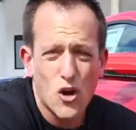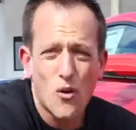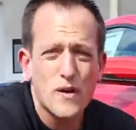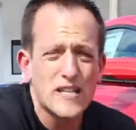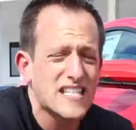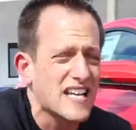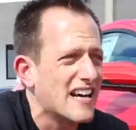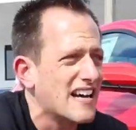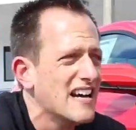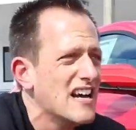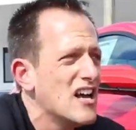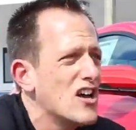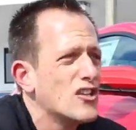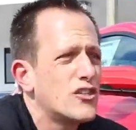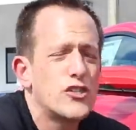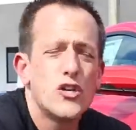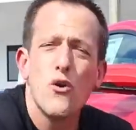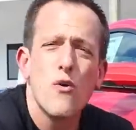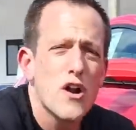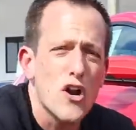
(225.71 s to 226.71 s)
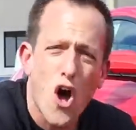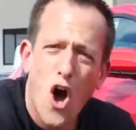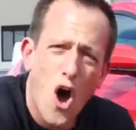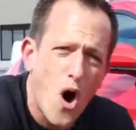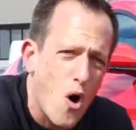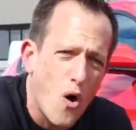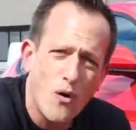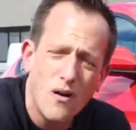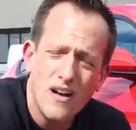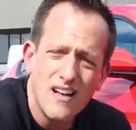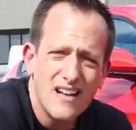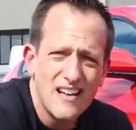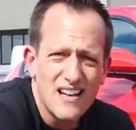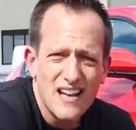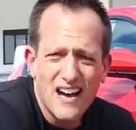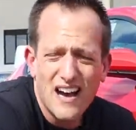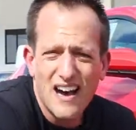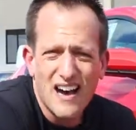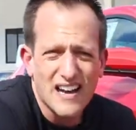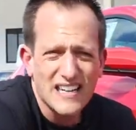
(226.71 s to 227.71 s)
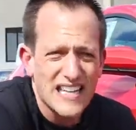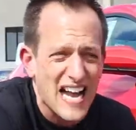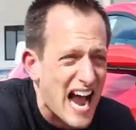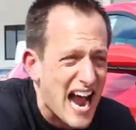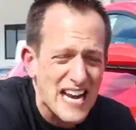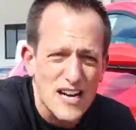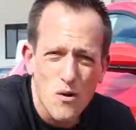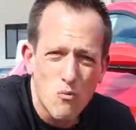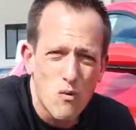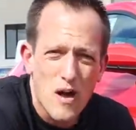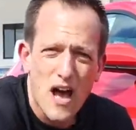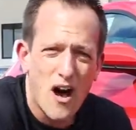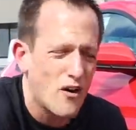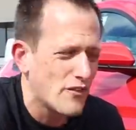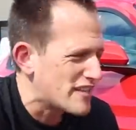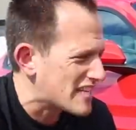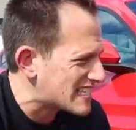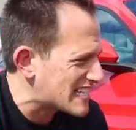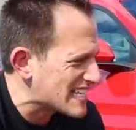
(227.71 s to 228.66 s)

So it's a do-it-all kind of well.